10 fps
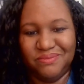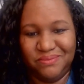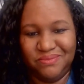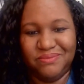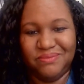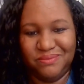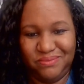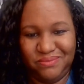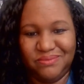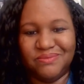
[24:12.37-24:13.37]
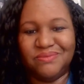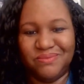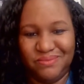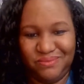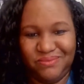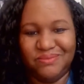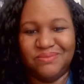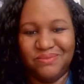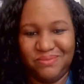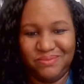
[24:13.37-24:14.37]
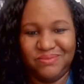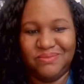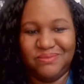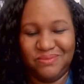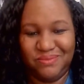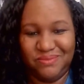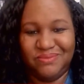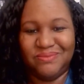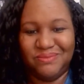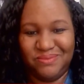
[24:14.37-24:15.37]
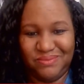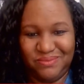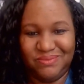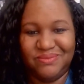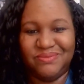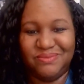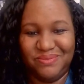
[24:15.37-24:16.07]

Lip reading: This person isn't speaking.